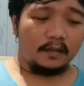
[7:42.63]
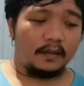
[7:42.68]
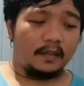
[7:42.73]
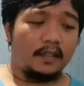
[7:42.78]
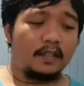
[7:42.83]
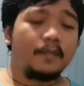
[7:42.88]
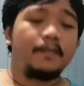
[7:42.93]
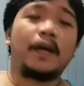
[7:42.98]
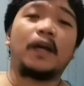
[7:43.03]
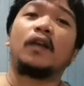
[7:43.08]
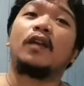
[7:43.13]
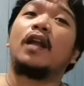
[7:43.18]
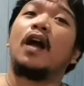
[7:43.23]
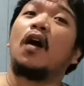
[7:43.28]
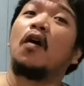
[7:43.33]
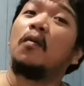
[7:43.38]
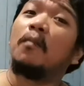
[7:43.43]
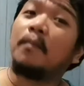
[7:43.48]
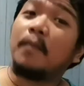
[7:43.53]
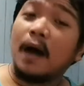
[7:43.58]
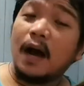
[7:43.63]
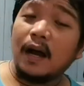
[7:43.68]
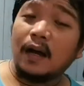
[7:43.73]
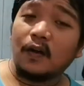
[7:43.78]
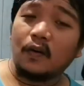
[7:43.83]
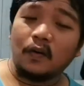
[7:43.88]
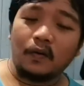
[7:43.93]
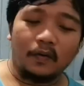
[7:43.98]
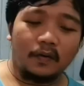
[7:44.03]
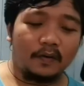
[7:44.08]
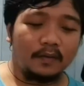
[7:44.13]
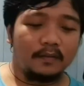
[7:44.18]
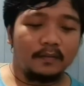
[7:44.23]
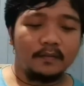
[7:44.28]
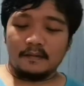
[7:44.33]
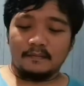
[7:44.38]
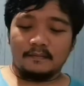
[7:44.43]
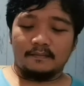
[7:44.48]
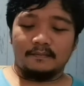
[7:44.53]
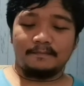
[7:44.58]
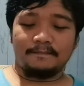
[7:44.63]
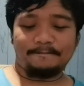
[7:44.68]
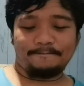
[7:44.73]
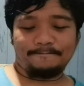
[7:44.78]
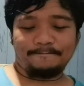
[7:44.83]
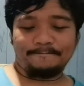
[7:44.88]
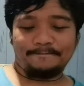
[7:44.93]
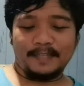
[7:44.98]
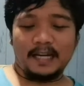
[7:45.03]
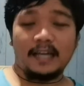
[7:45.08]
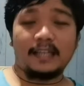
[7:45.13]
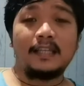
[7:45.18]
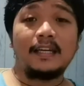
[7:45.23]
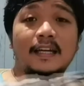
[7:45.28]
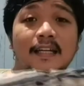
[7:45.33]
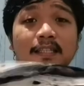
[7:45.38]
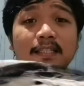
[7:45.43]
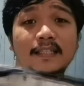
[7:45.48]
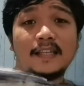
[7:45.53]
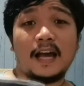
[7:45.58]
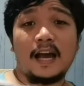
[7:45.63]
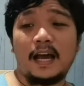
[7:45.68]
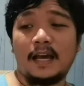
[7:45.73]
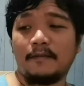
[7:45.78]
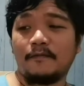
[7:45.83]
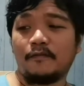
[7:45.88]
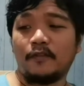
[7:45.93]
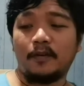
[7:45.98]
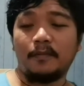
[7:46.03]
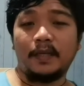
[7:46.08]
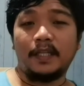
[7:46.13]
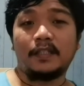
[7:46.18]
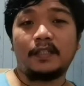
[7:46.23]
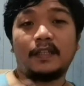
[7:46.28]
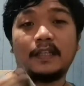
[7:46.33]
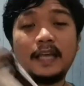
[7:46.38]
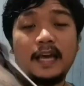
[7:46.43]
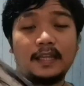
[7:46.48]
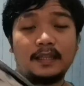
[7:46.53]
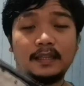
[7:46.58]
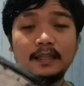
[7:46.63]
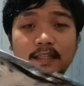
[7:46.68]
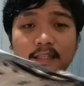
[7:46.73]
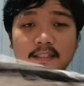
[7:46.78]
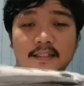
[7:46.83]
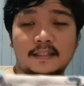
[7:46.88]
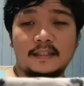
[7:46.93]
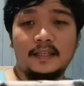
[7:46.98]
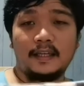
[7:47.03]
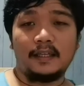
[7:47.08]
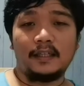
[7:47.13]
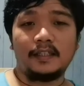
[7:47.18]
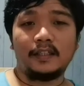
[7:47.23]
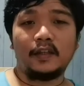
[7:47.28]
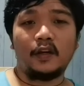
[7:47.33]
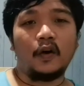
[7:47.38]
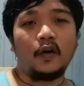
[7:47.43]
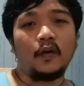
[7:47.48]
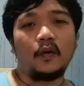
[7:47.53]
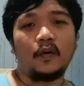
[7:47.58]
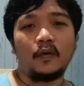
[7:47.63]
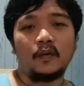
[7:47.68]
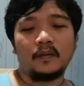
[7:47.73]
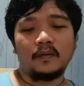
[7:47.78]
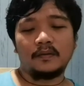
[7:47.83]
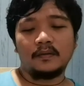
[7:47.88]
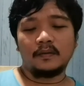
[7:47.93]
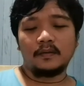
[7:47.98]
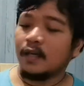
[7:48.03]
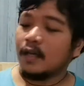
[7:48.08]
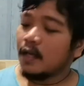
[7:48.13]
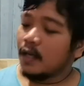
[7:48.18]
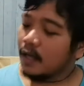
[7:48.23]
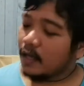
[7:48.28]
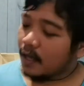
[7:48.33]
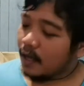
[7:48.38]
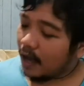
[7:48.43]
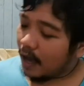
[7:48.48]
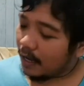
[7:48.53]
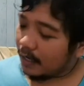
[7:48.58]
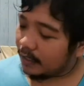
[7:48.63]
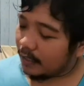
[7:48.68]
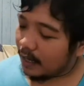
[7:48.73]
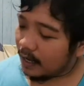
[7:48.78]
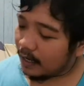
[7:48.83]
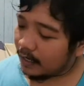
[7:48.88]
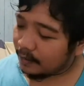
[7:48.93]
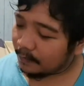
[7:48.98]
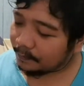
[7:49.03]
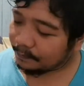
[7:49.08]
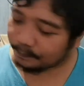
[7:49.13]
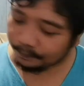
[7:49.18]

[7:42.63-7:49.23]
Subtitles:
Since meron akong pago, I think it's time for me to let this thing go. Ayan.